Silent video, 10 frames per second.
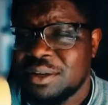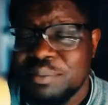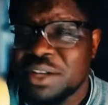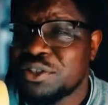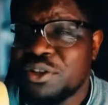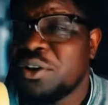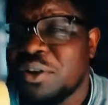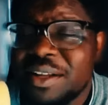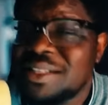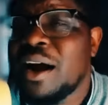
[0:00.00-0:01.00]
Because you know you're
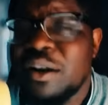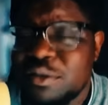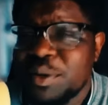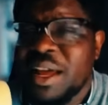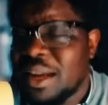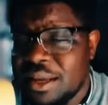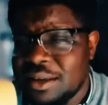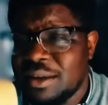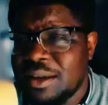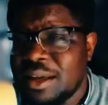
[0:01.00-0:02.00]
going to get tired of spaghetti.
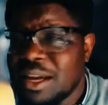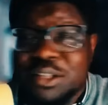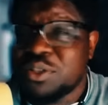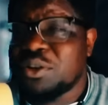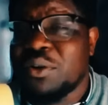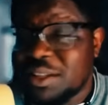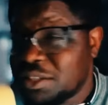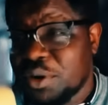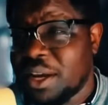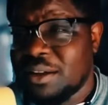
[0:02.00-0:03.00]
Guess what you're going to get to
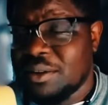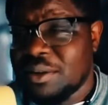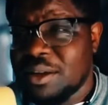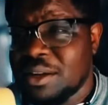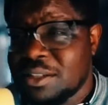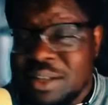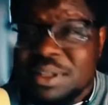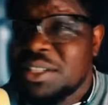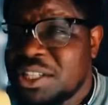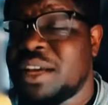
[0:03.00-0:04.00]
drink?
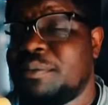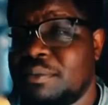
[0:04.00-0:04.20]
Something cheap.